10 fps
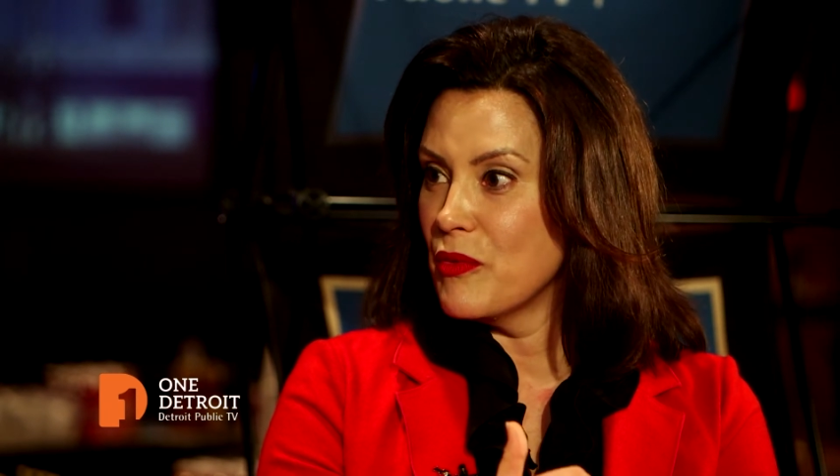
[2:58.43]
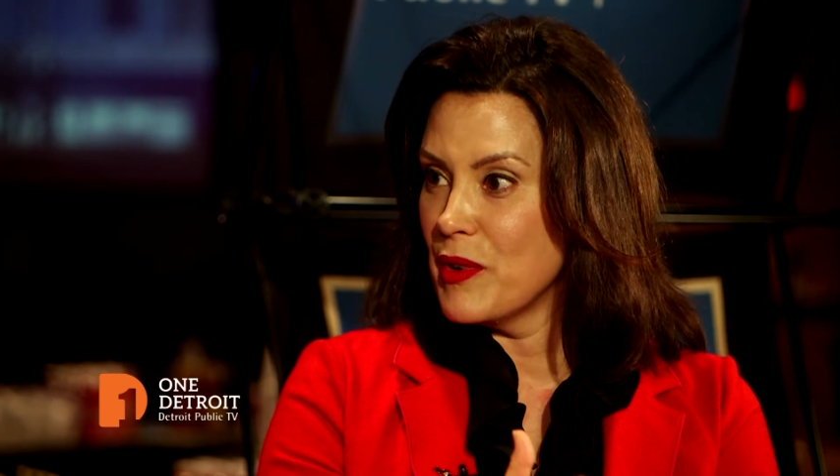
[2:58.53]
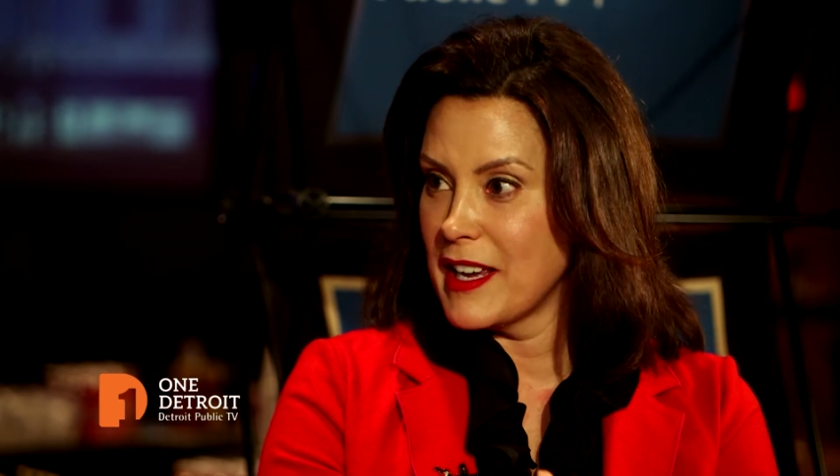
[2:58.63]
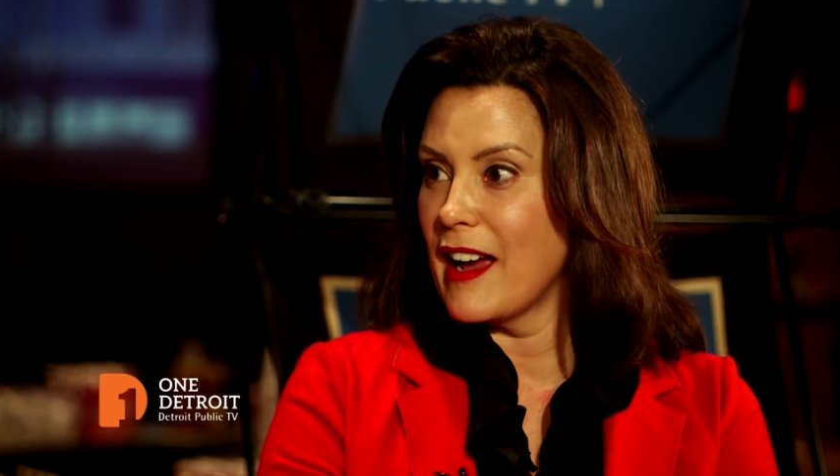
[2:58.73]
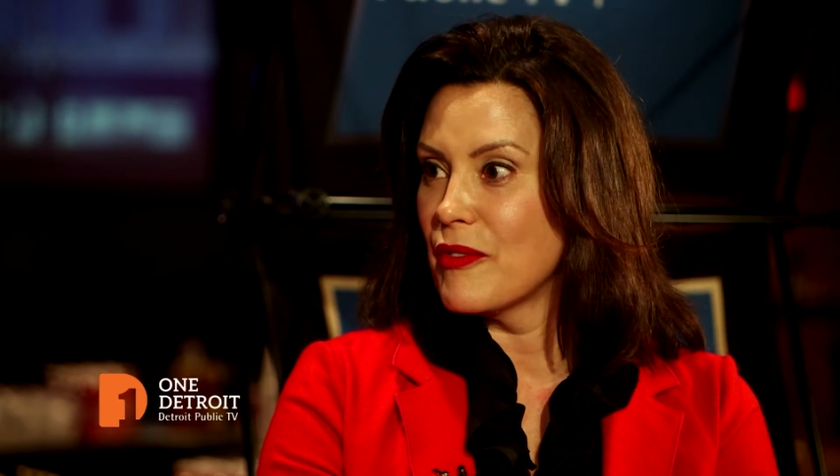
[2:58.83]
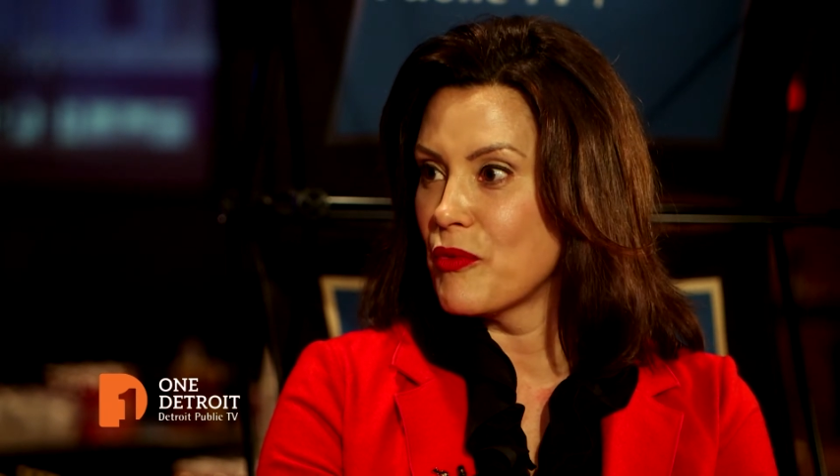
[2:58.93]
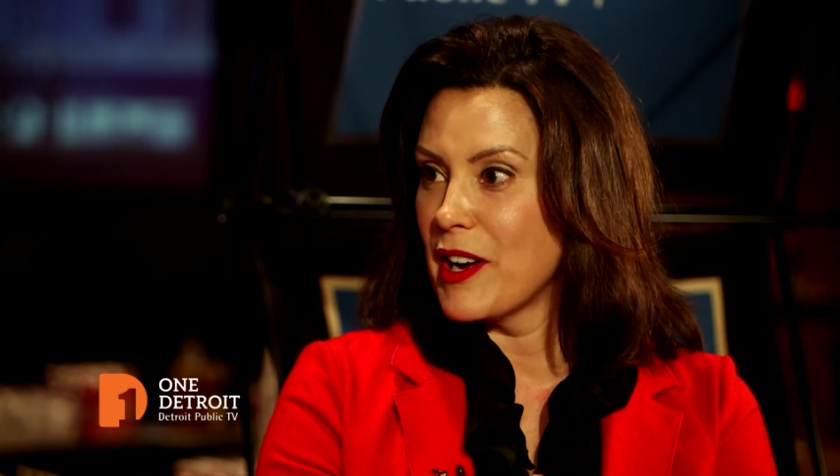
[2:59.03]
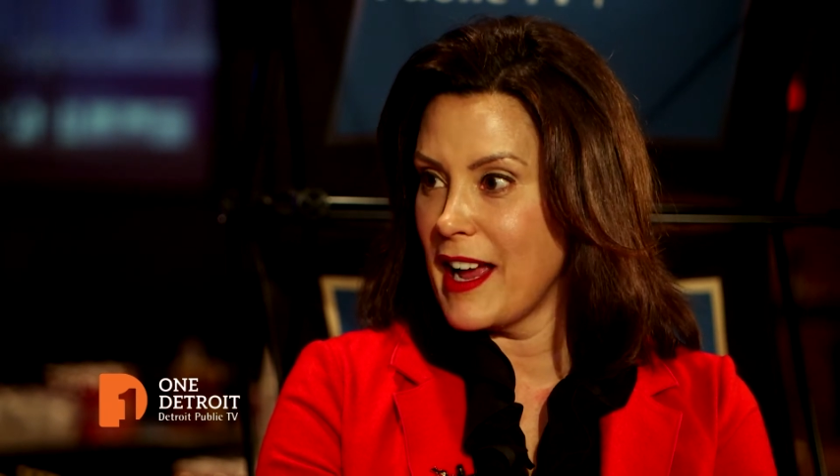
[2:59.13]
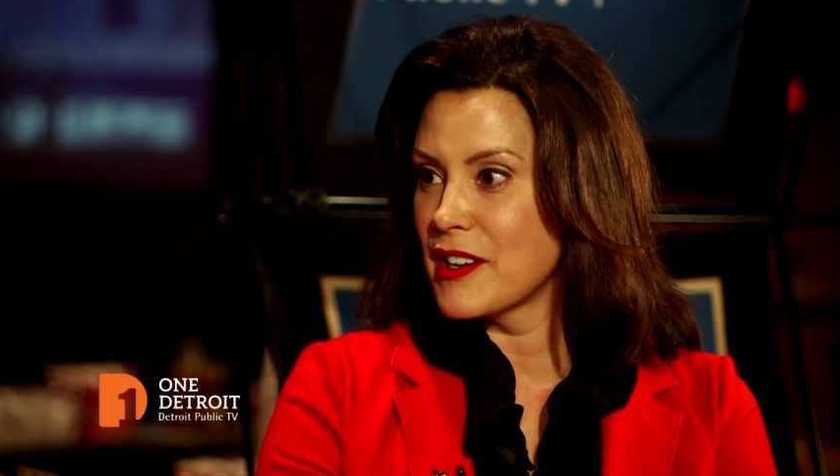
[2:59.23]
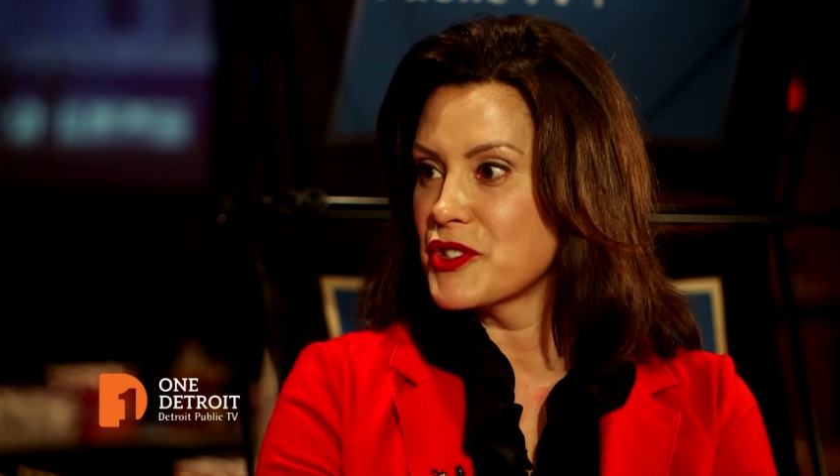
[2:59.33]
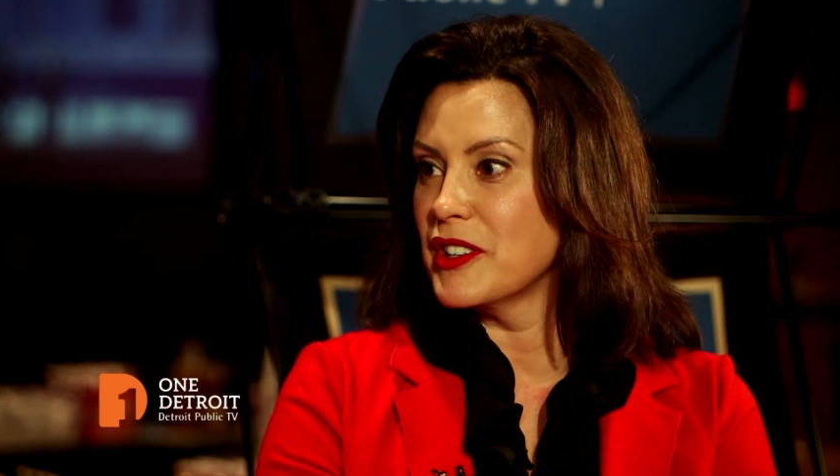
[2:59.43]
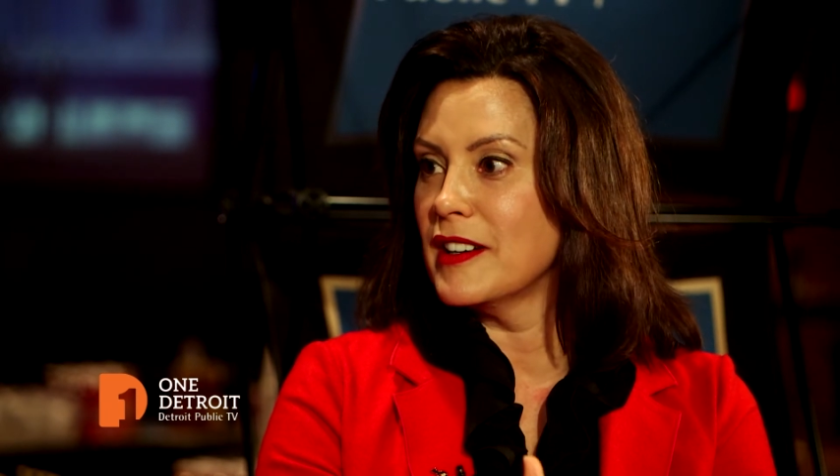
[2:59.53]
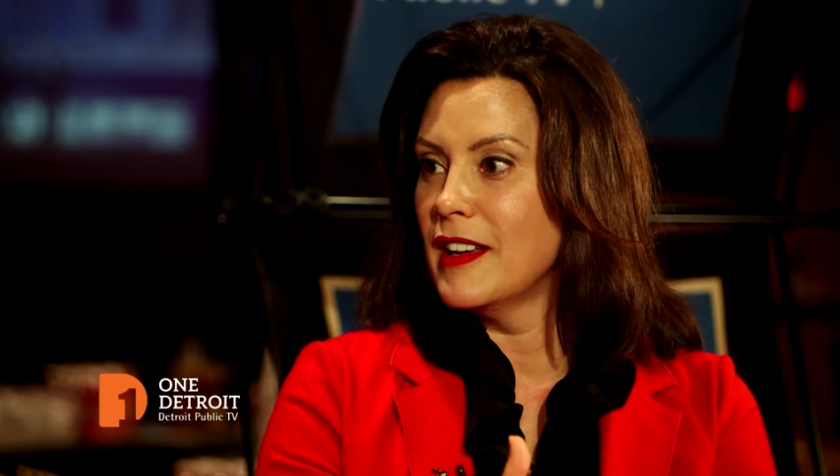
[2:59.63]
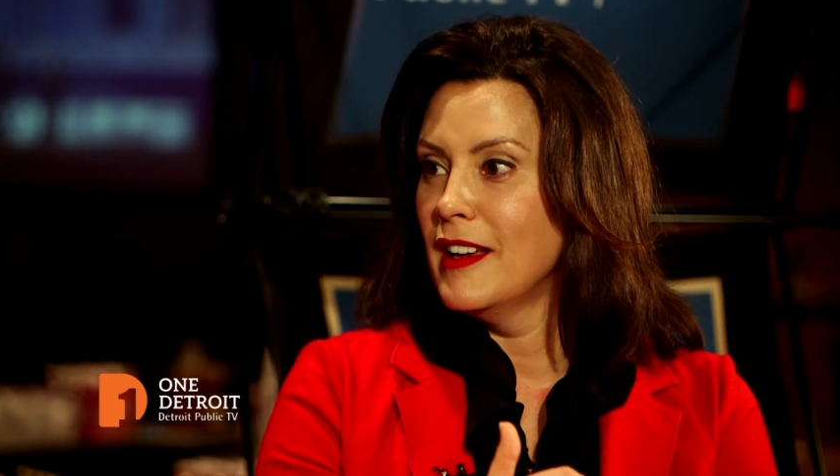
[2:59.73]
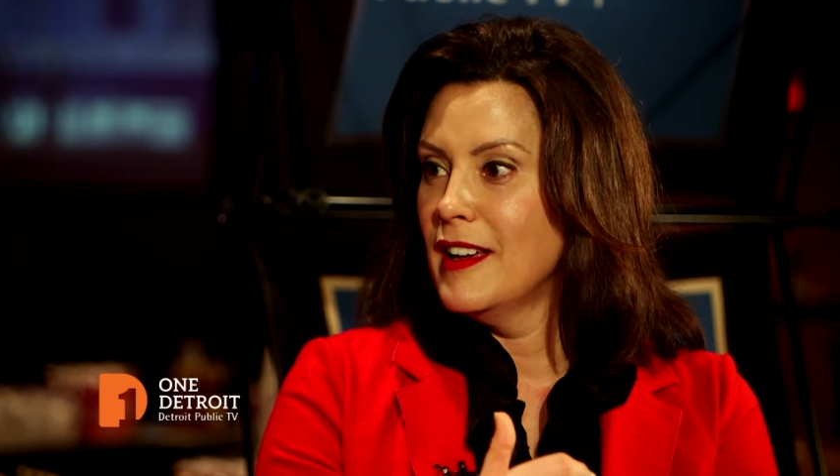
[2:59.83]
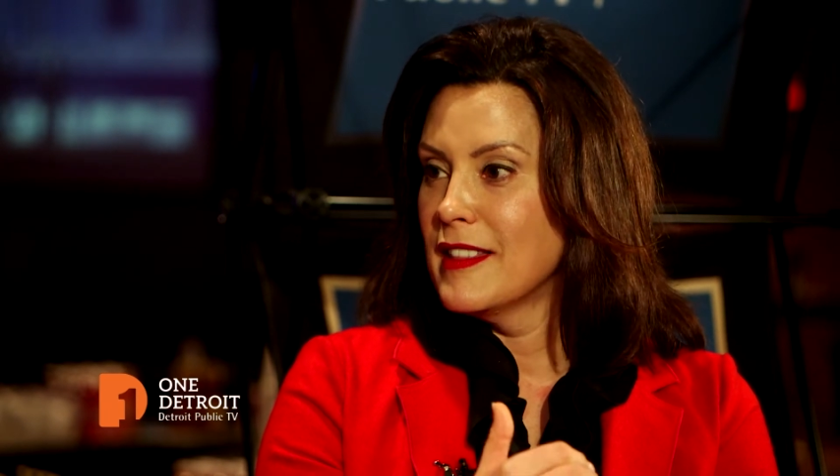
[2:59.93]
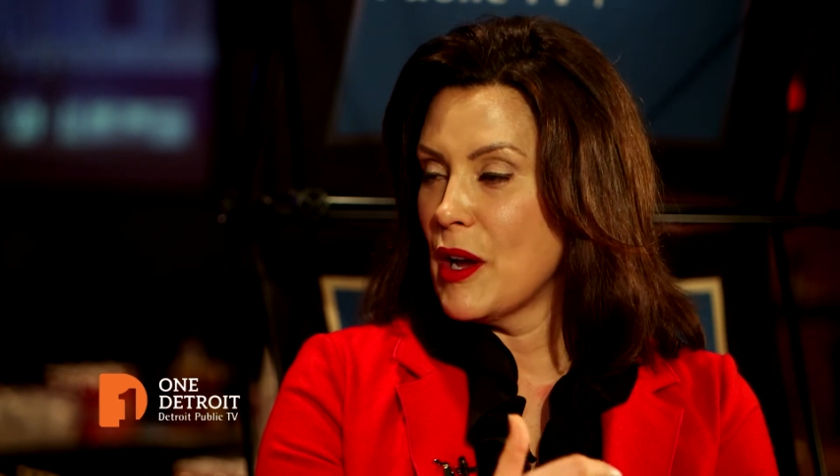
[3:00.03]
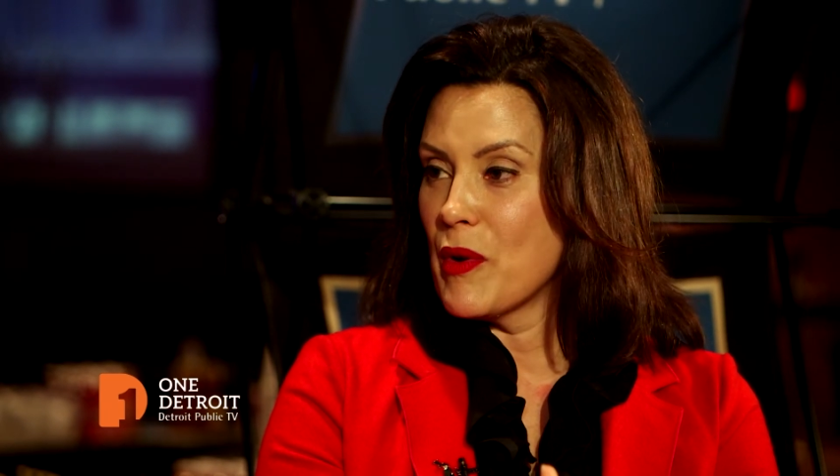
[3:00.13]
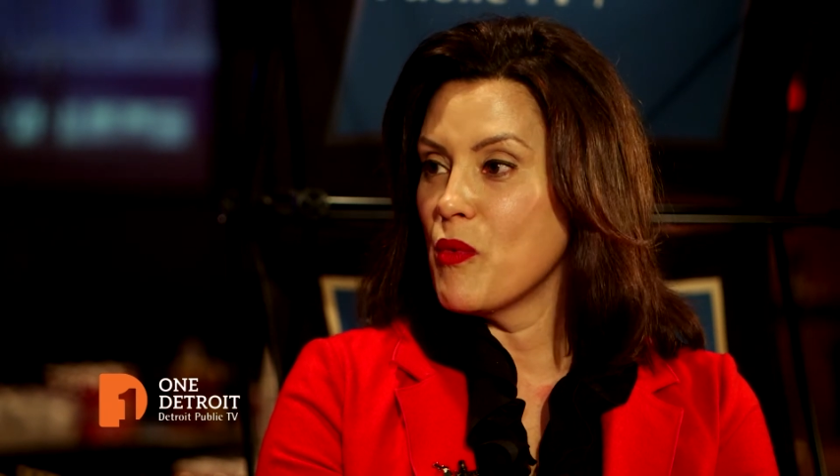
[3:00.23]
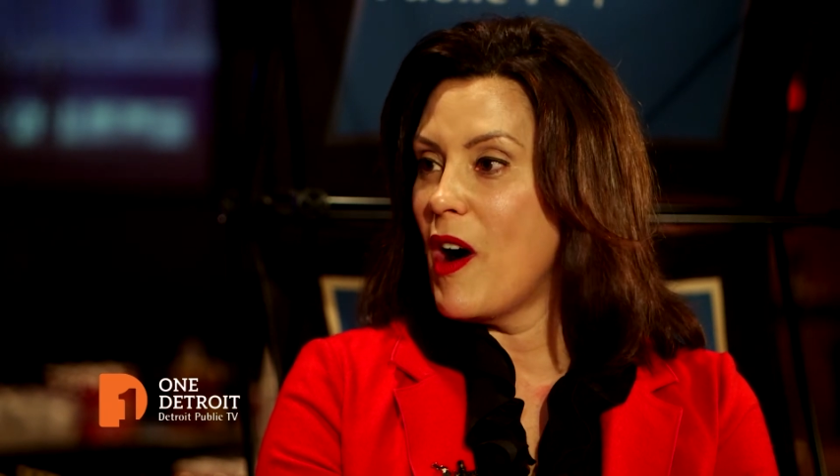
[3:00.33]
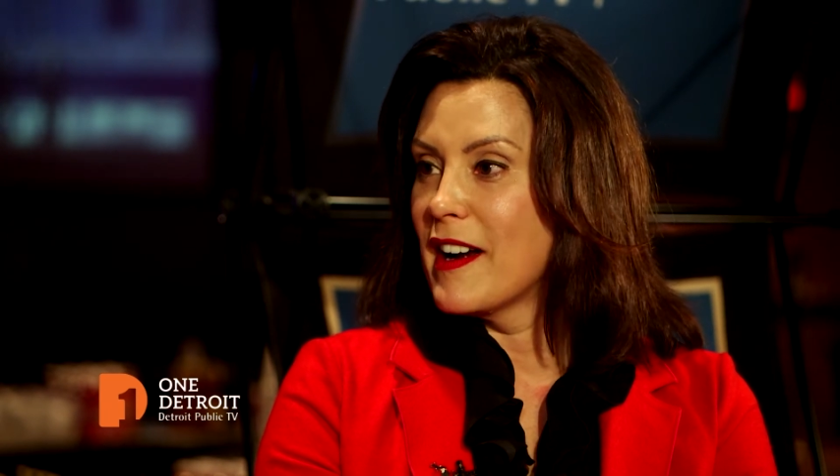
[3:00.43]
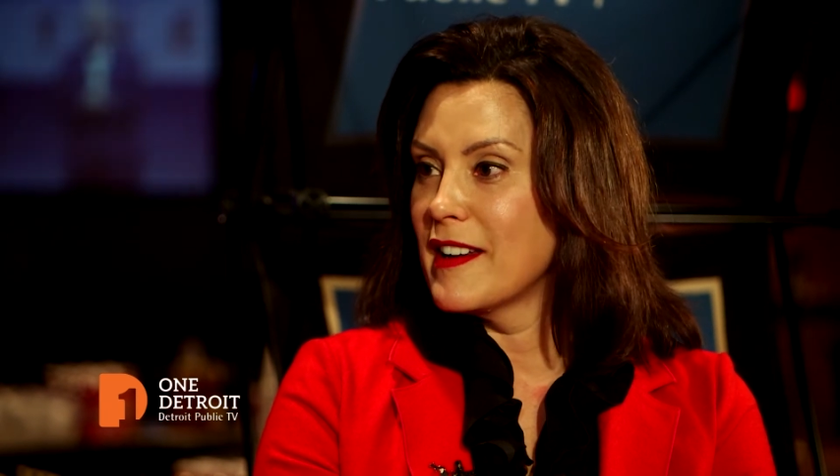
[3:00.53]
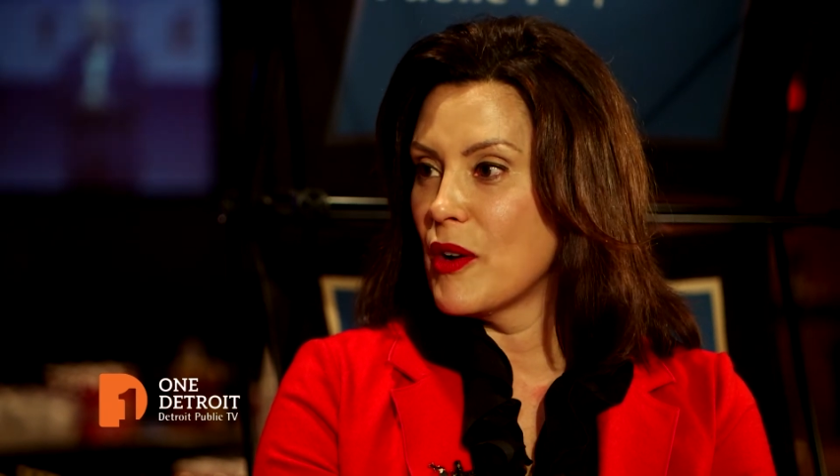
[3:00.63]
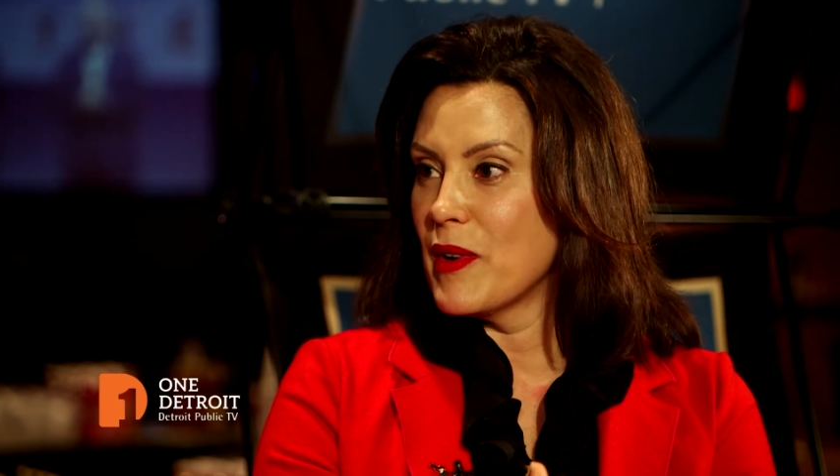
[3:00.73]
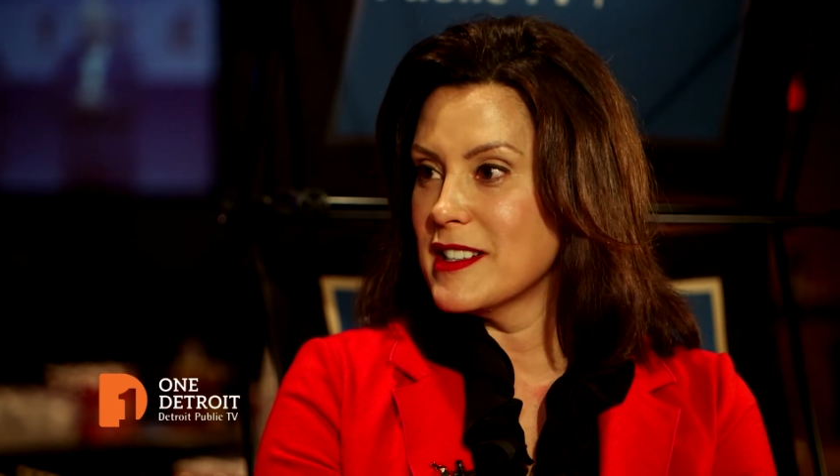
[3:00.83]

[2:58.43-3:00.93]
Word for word: we got reaction that we wanted, and we